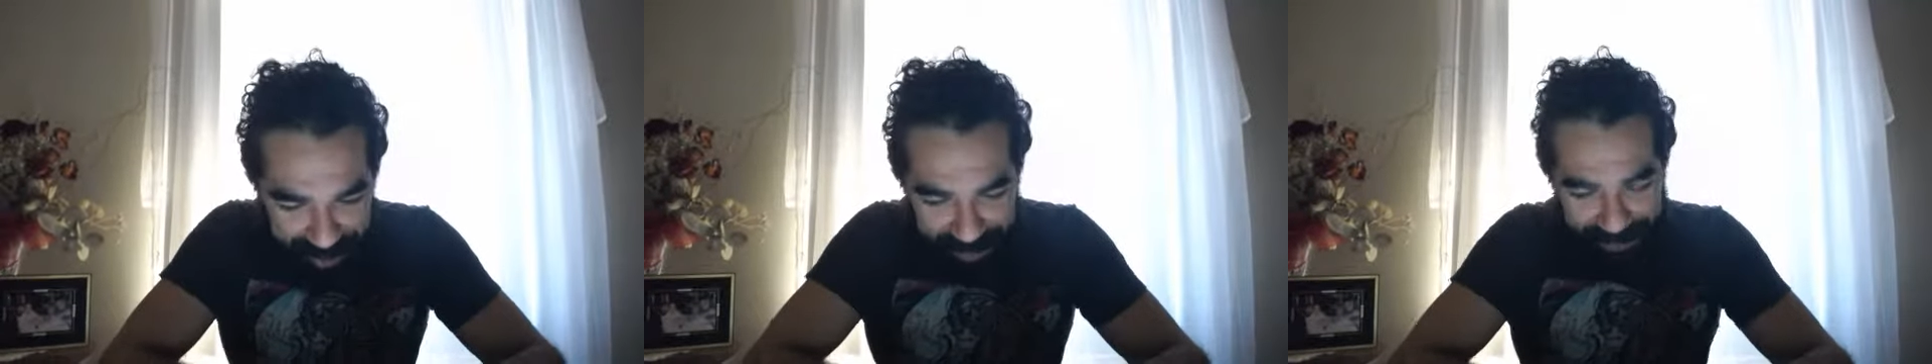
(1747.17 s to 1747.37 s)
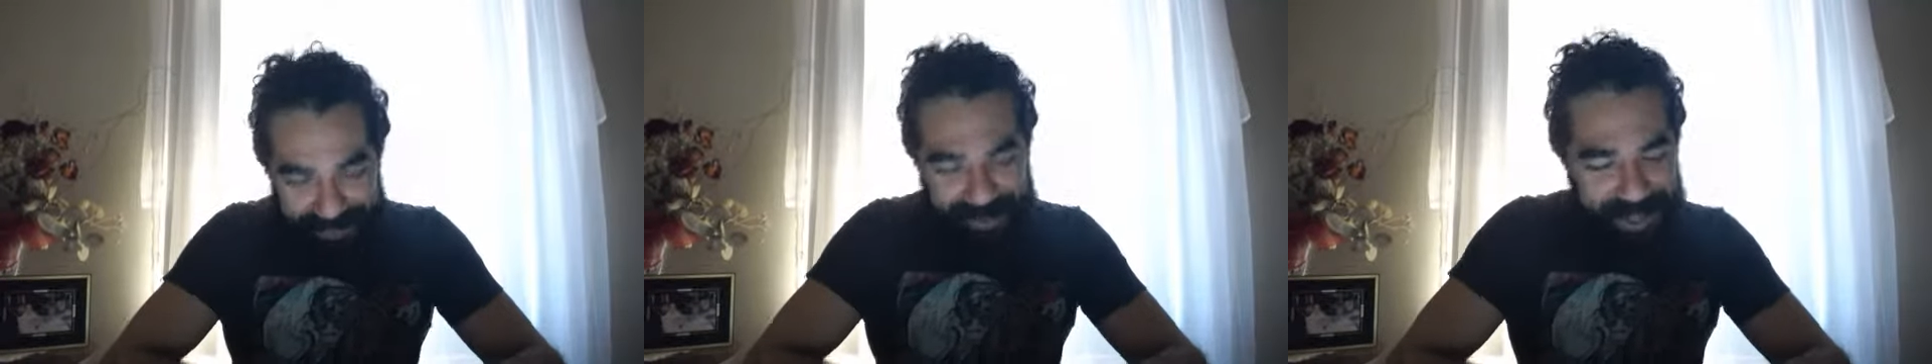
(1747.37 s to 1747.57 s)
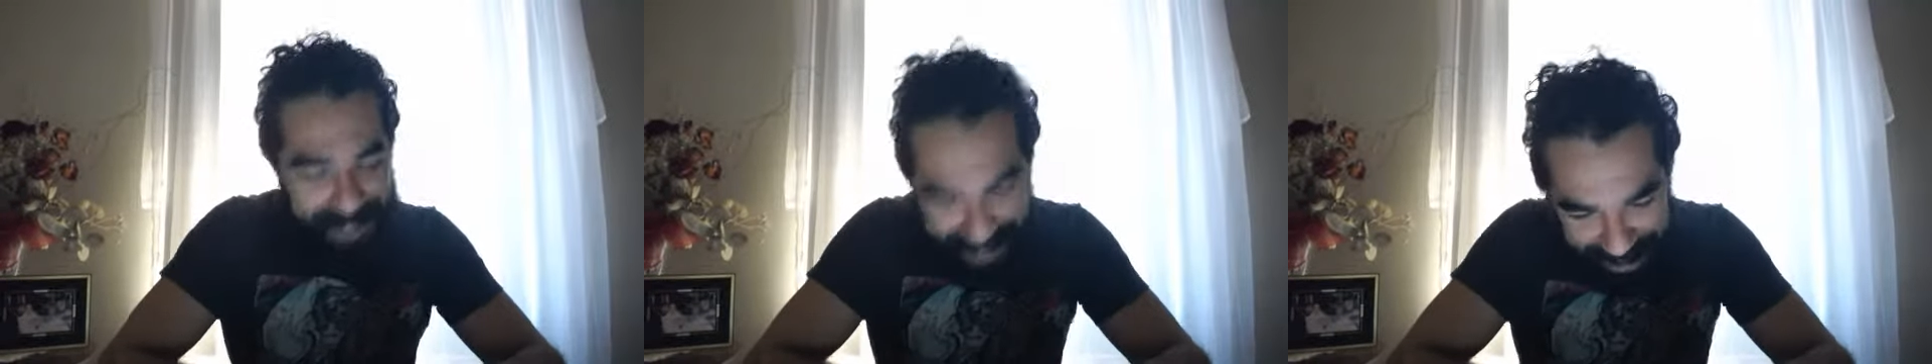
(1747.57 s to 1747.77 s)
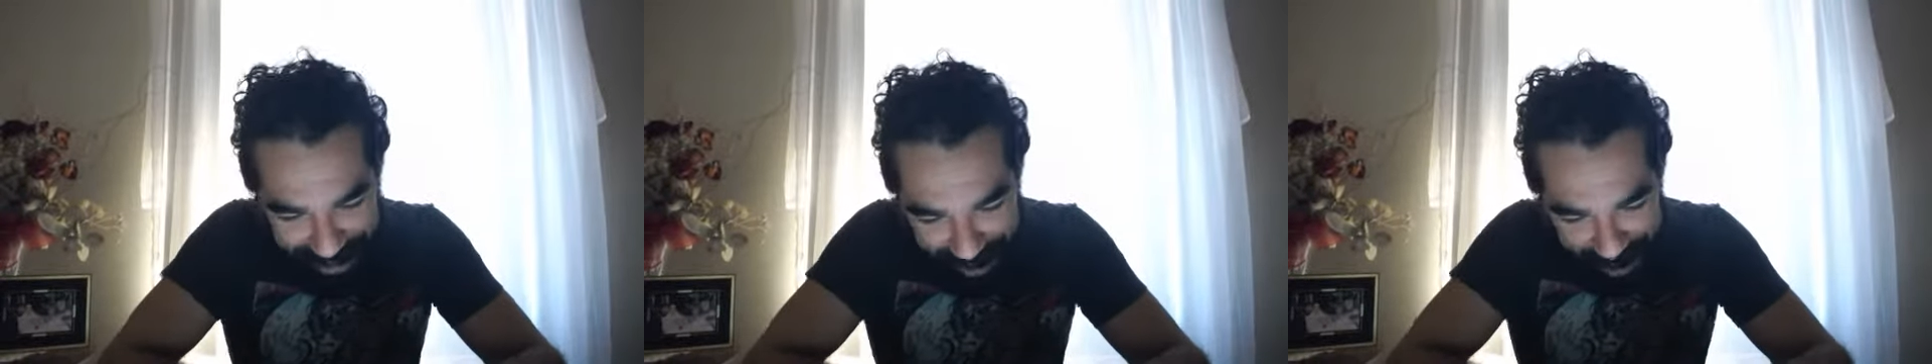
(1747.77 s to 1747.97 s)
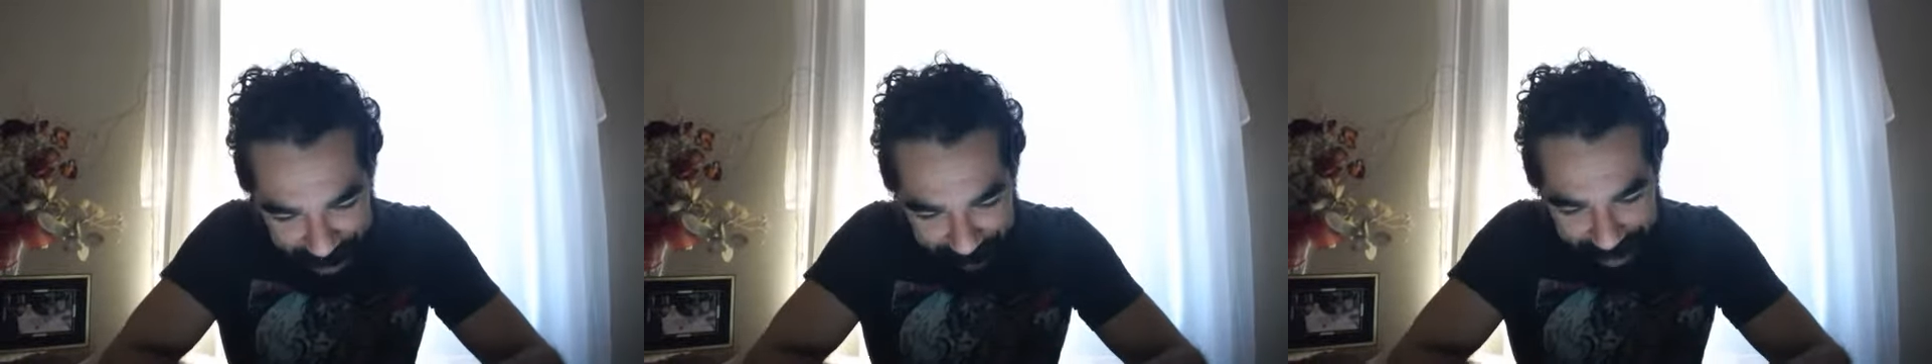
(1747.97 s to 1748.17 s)

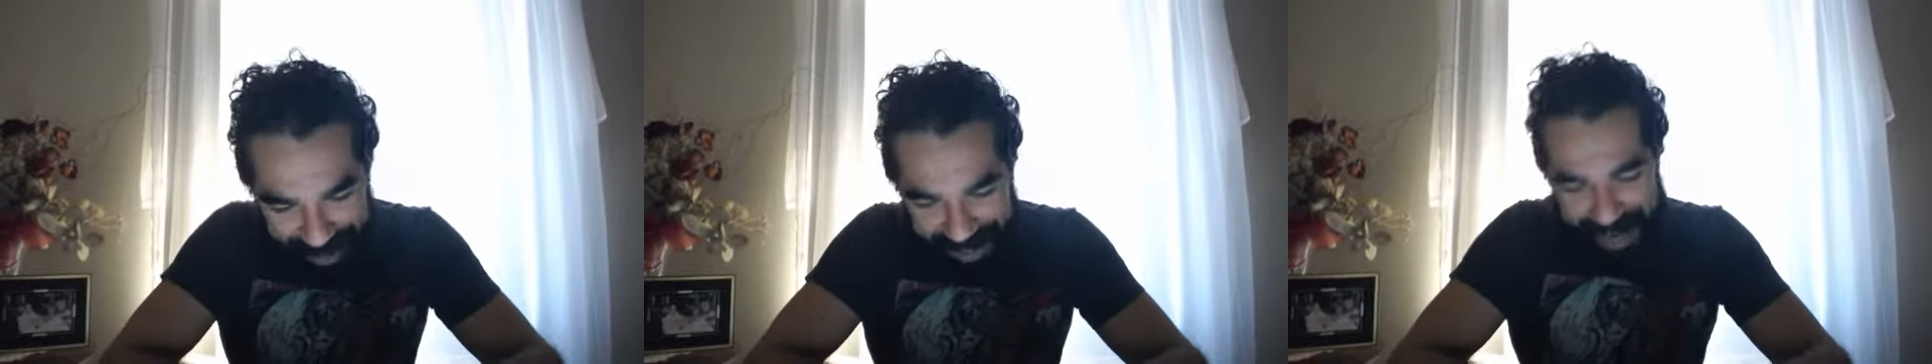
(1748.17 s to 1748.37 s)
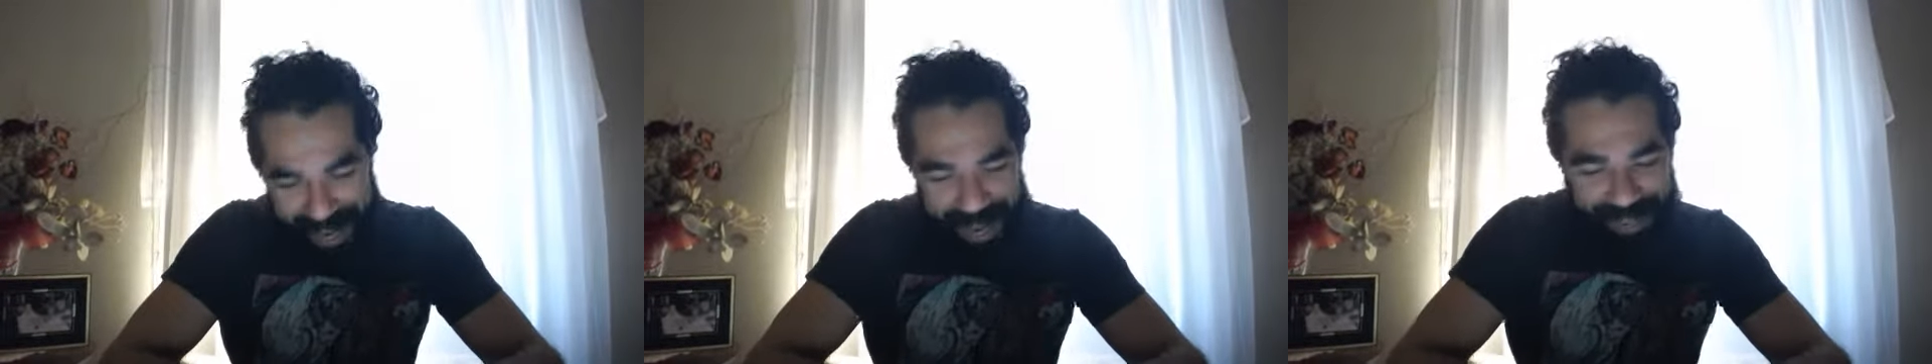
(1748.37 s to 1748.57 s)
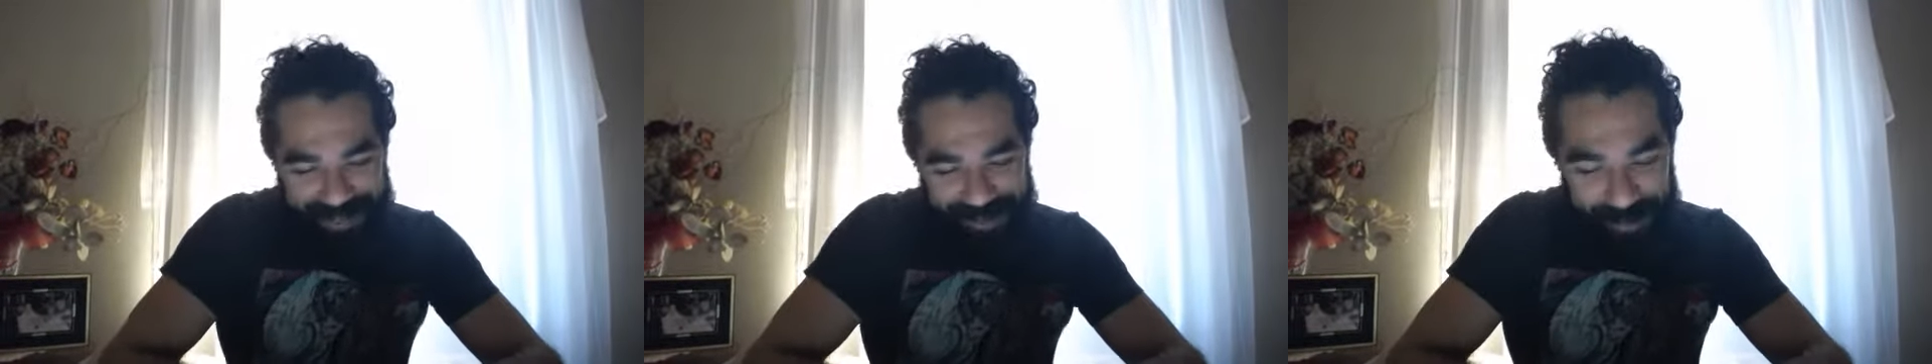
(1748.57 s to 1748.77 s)
freedom, and